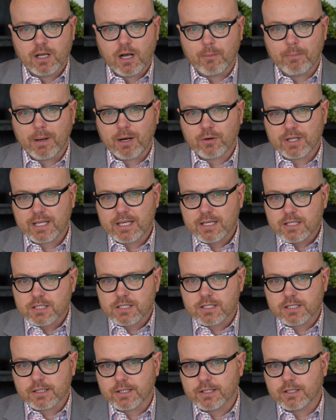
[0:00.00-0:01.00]
about
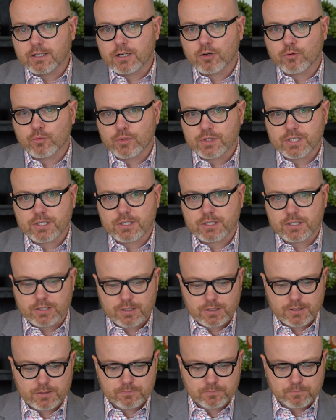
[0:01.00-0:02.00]
insulin
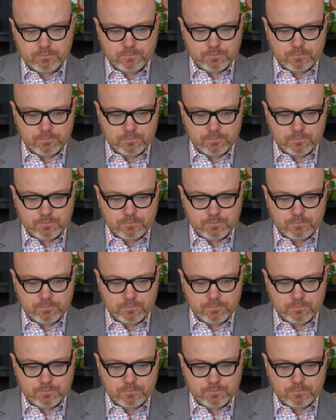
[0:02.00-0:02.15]
resistance.